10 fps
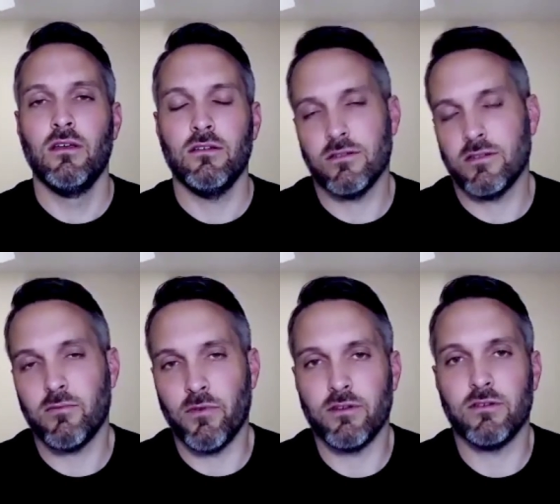The
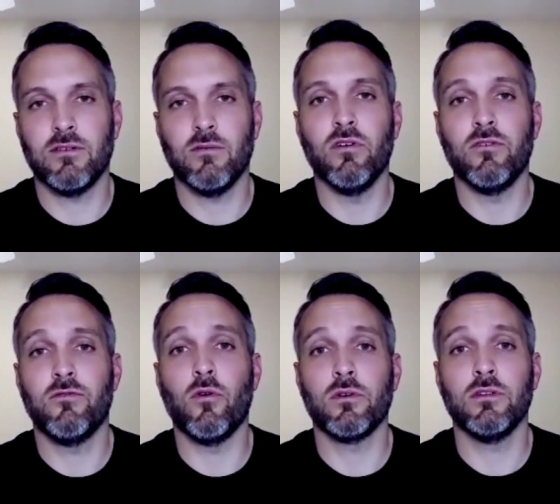stock market's somewhat
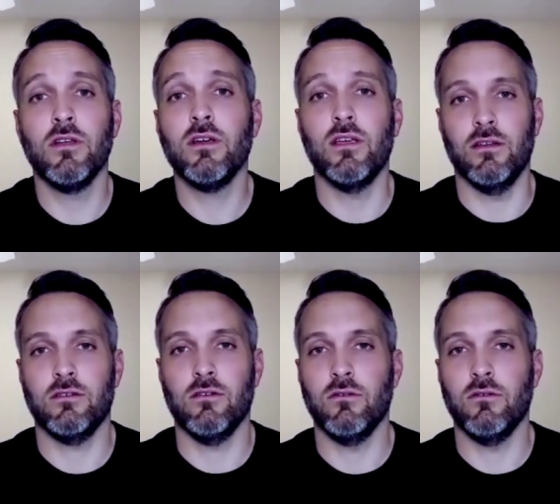forward looking,
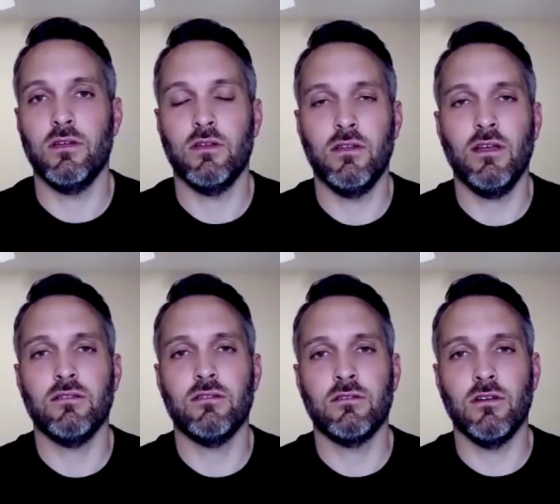so uh, that
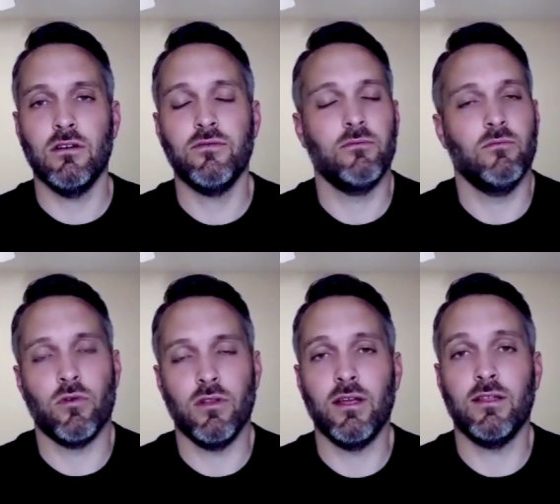stuff
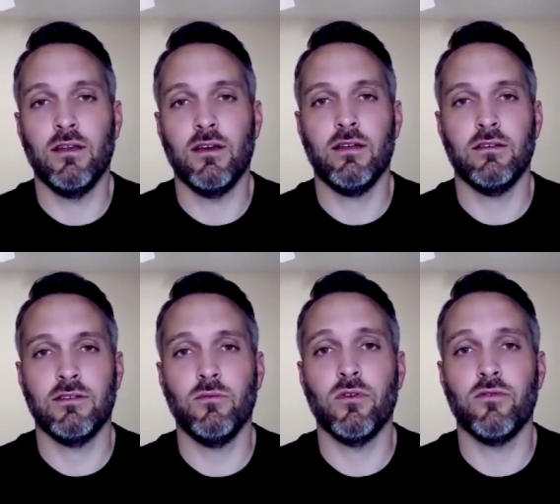more likely than not is
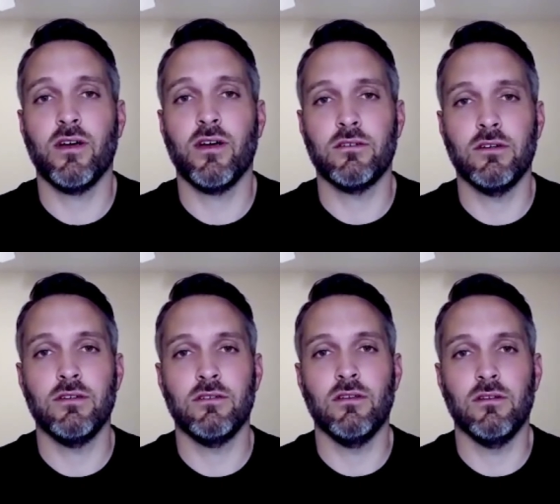somewhat factored
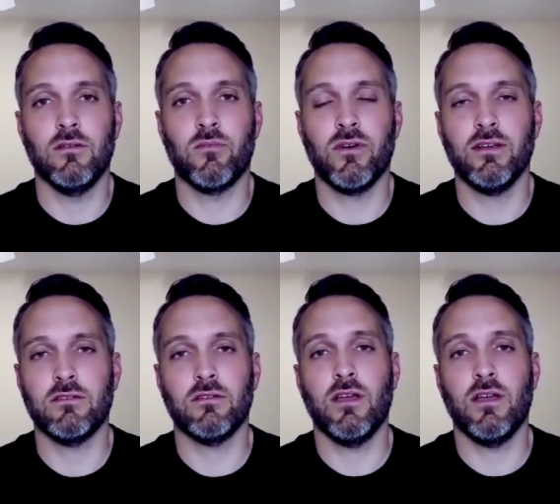into the the price.
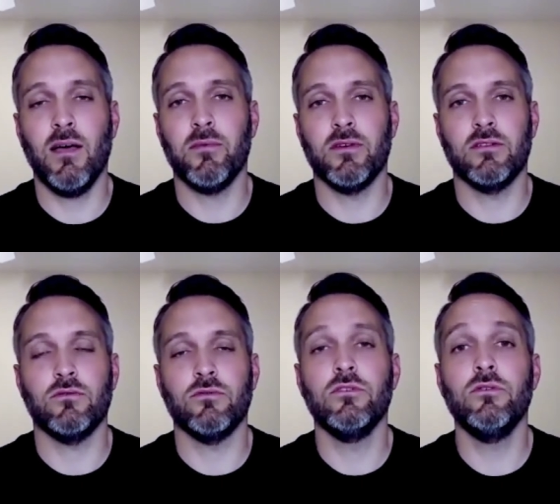It's already happened. It's
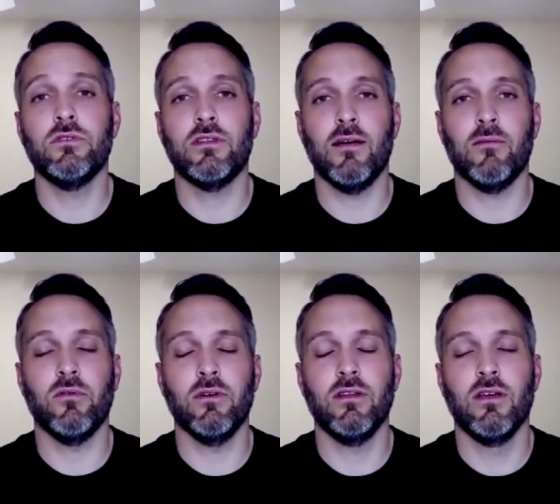old news at that
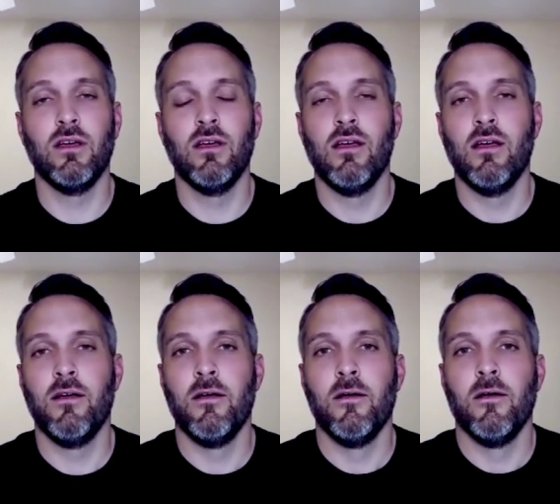point.
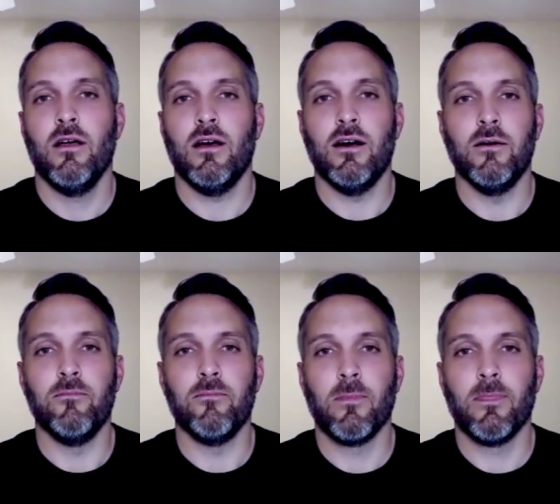Um,